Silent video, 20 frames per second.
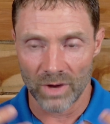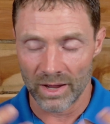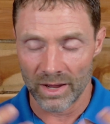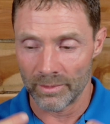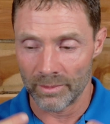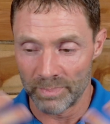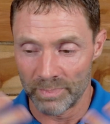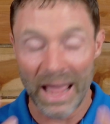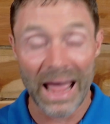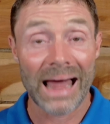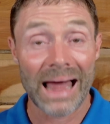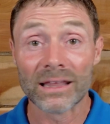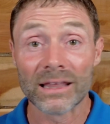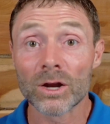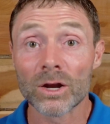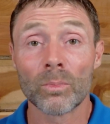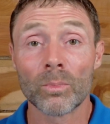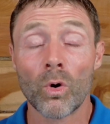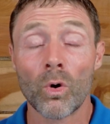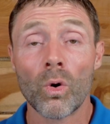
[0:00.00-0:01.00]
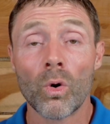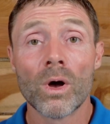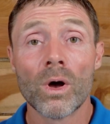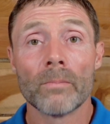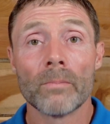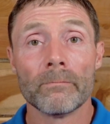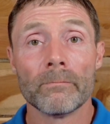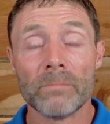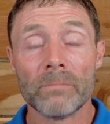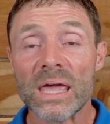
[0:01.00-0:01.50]
palatable
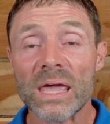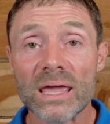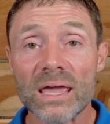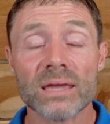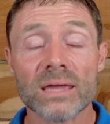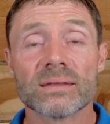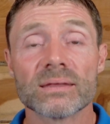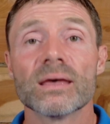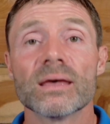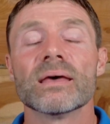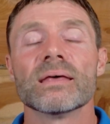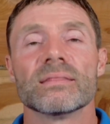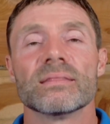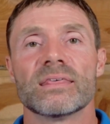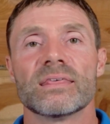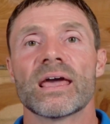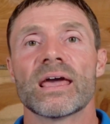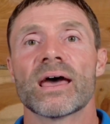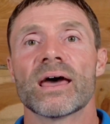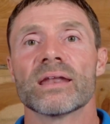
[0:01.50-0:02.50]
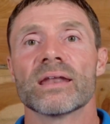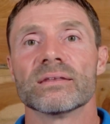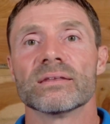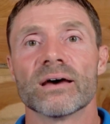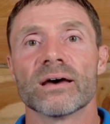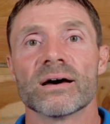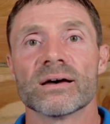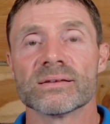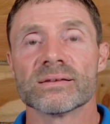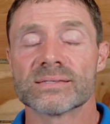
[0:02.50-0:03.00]
meat than
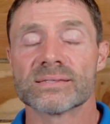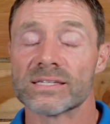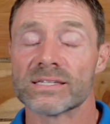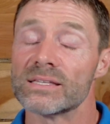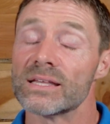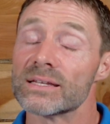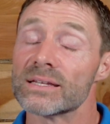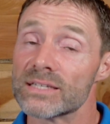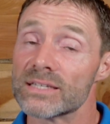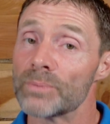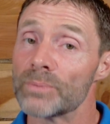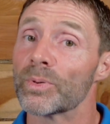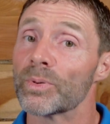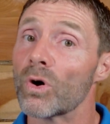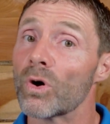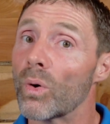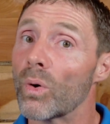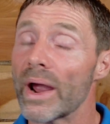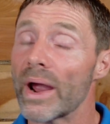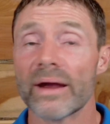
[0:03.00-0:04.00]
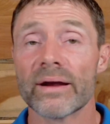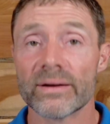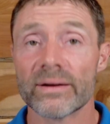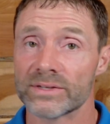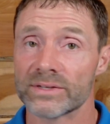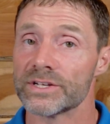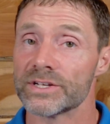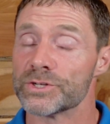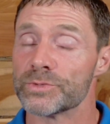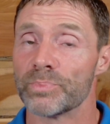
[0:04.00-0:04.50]
does the typical
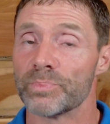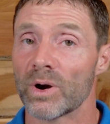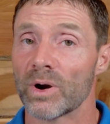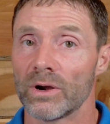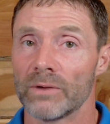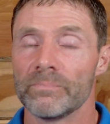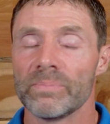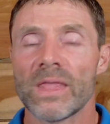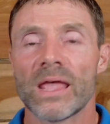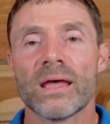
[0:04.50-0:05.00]
heritage bird.